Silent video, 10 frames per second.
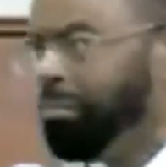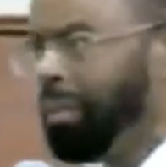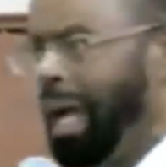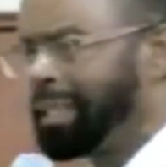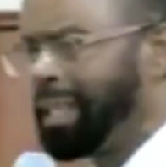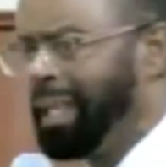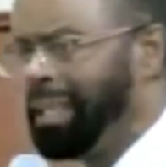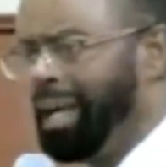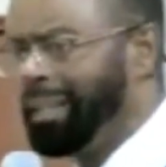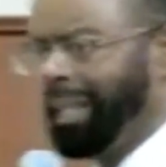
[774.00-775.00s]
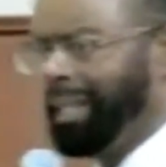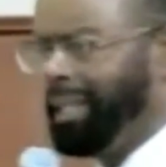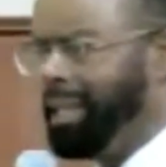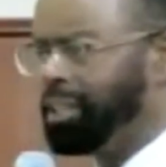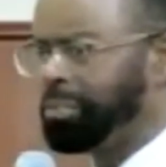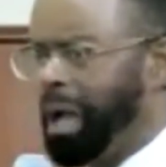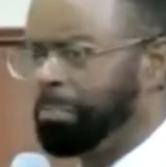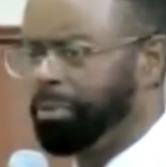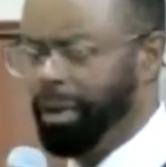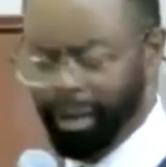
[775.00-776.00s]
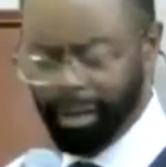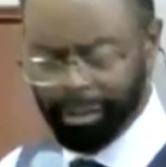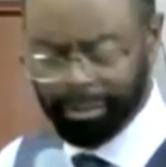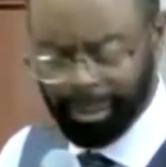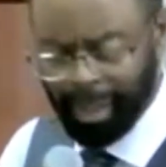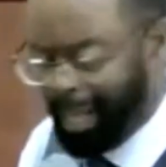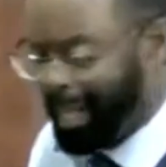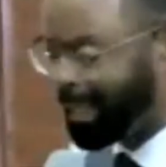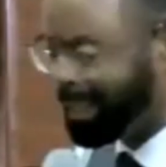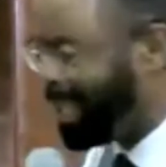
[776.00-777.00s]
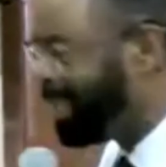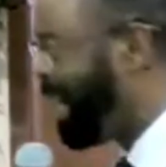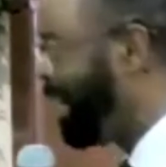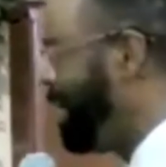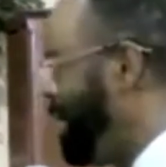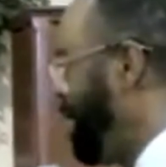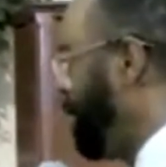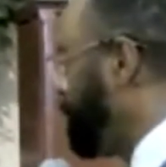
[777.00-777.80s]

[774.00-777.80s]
I thank God that he hears my prayers. And I thank God he hears